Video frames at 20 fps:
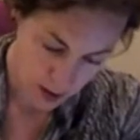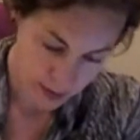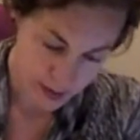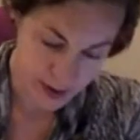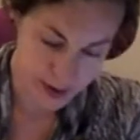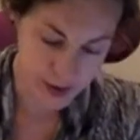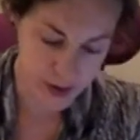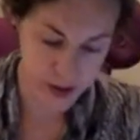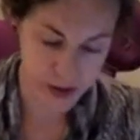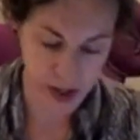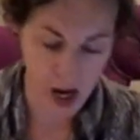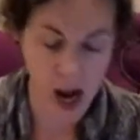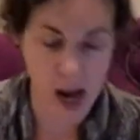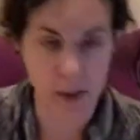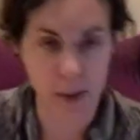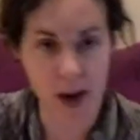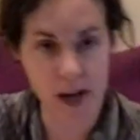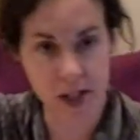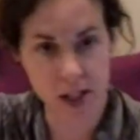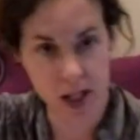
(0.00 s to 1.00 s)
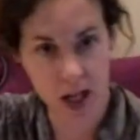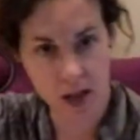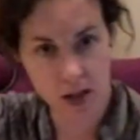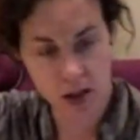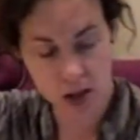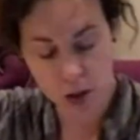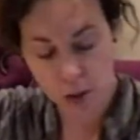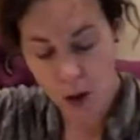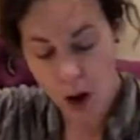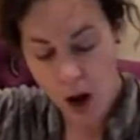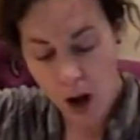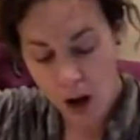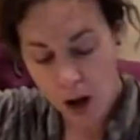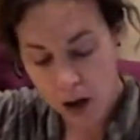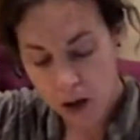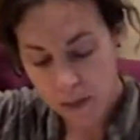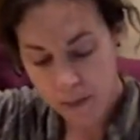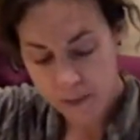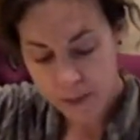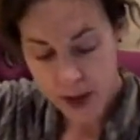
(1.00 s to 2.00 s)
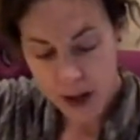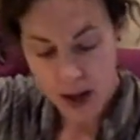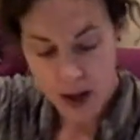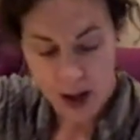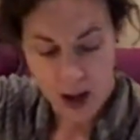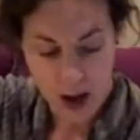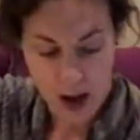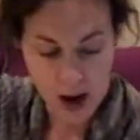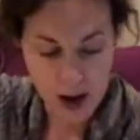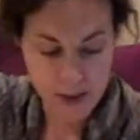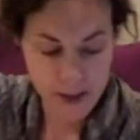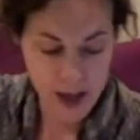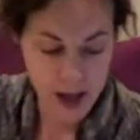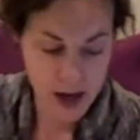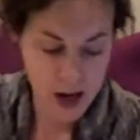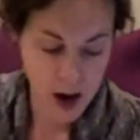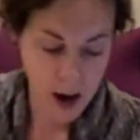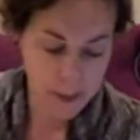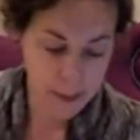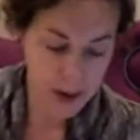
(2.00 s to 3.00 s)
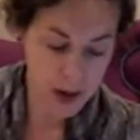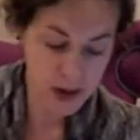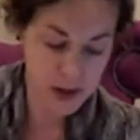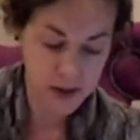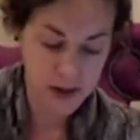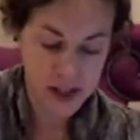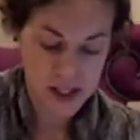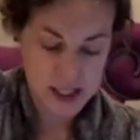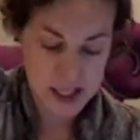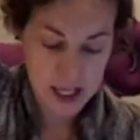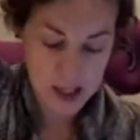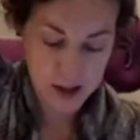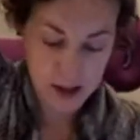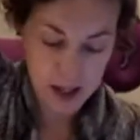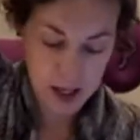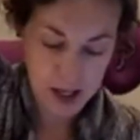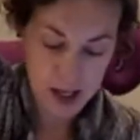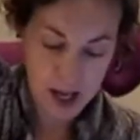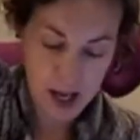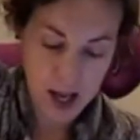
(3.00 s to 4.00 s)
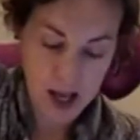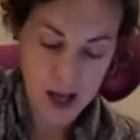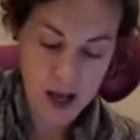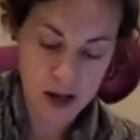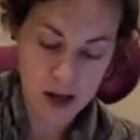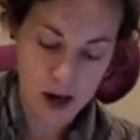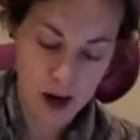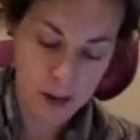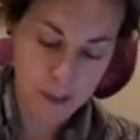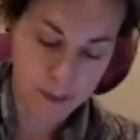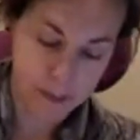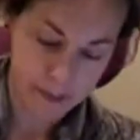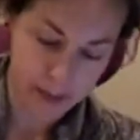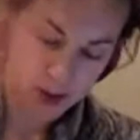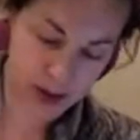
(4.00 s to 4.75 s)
then sideways against the wall, and then up onto the ceiling again, up